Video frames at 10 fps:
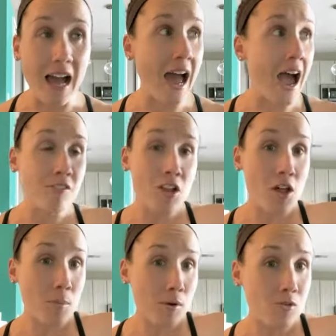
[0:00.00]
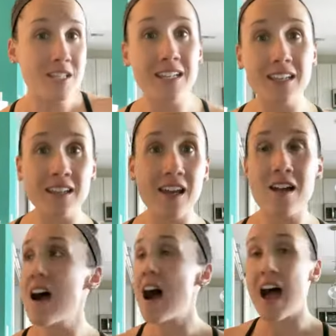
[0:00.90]
I have a lot of protein in there.
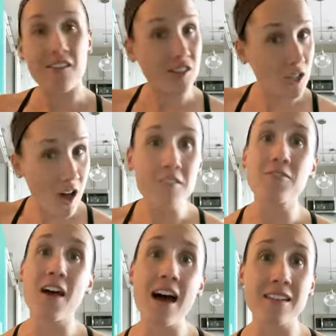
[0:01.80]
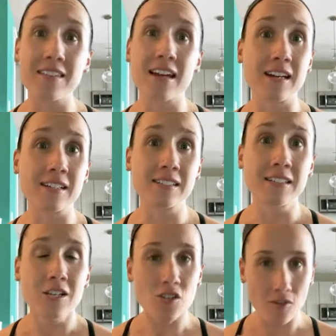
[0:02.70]
I have a lot of fat in there.
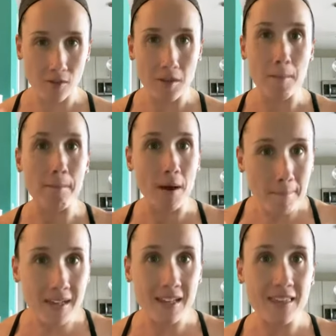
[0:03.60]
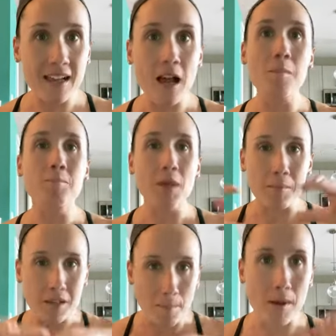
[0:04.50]
So if I'm going to bump anything up, I'm
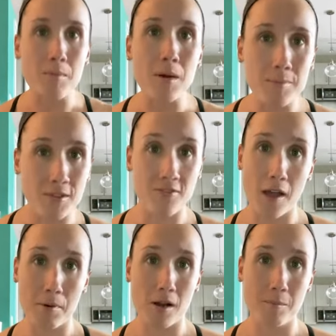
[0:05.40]
going to bump up the fiber.